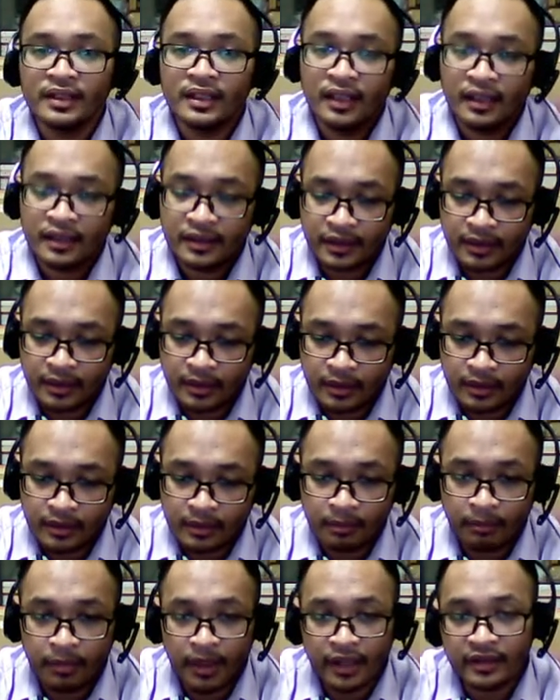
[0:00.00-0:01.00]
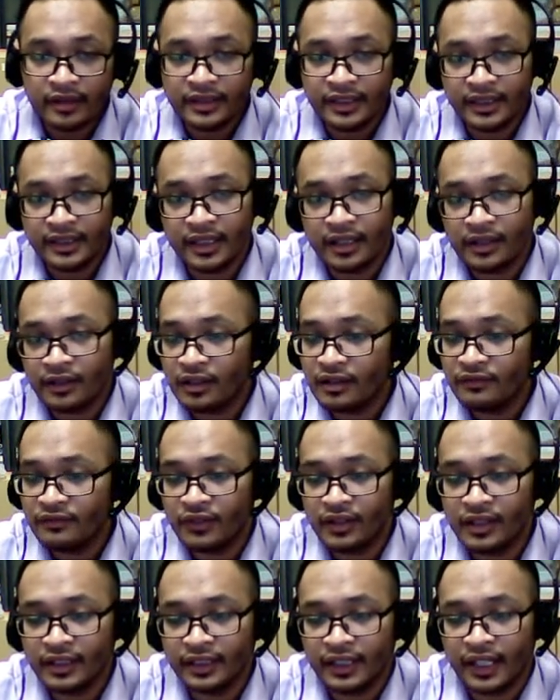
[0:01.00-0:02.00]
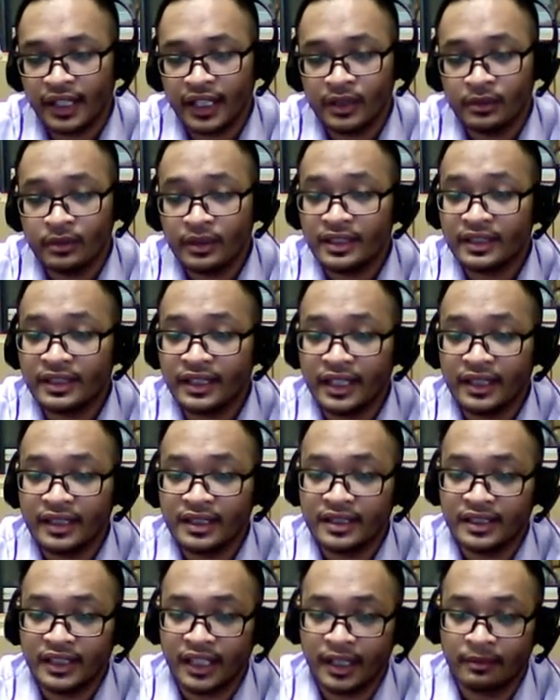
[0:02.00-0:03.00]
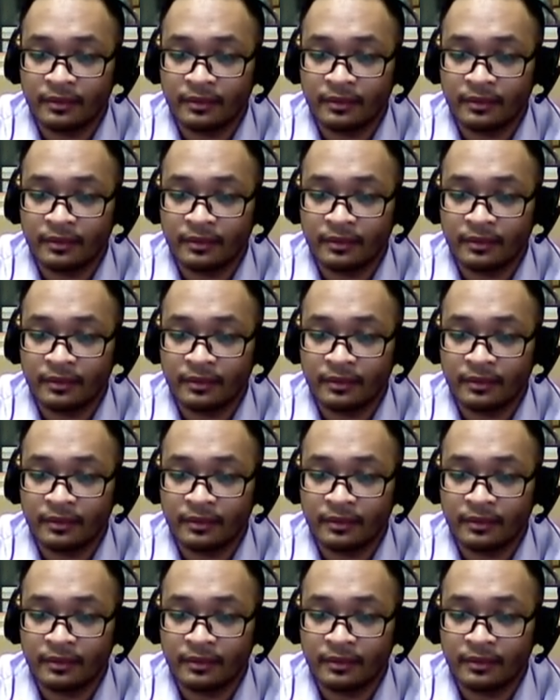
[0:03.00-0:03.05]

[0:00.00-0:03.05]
So BIOS is a non-volatile, it will stay the same.